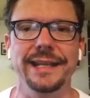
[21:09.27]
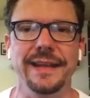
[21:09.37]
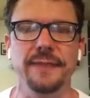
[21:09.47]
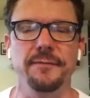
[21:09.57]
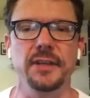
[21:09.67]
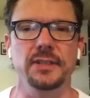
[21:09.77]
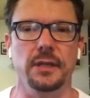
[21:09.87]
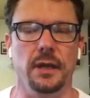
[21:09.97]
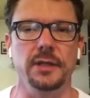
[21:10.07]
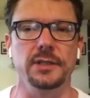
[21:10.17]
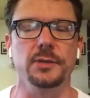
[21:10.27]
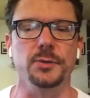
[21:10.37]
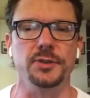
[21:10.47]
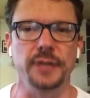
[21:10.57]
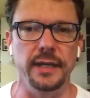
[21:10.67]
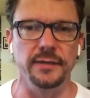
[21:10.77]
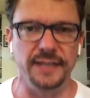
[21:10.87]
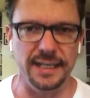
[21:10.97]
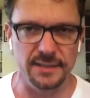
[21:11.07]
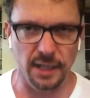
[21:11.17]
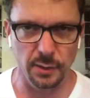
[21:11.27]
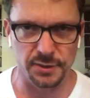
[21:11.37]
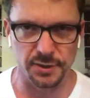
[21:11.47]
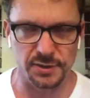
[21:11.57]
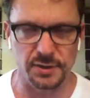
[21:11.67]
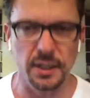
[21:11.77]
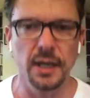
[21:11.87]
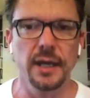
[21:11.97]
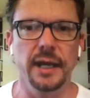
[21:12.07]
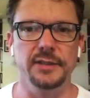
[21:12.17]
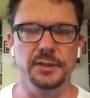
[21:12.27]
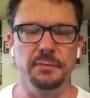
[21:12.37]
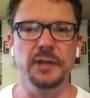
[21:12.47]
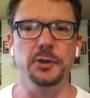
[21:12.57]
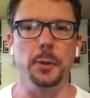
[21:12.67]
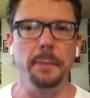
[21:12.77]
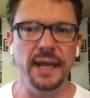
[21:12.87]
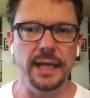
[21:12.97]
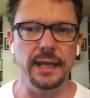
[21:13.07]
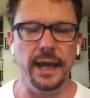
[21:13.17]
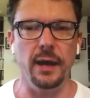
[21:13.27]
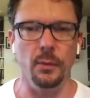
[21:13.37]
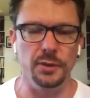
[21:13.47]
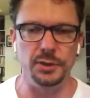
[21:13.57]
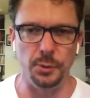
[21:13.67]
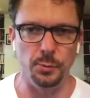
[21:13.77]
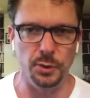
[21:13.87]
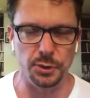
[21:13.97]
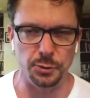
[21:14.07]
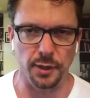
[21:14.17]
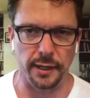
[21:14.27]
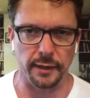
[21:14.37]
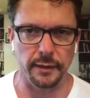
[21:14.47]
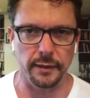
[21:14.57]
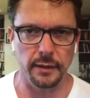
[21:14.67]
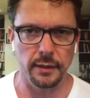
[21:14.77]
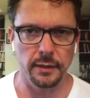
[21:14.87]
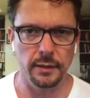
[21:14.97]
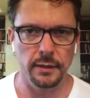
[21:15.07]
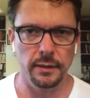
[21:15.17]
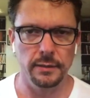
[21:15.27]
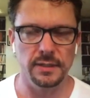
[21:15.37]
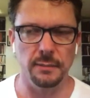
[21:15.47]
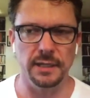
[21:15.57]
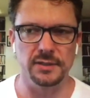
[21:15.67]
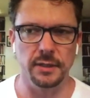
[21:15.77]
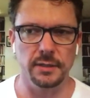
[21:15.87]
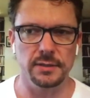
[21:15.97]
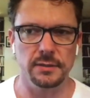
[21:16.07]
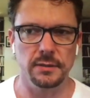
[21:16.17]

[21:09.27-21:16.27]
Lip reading: the physiological state of ketosis. It just means you're peeing out what you drank. Does that make sense?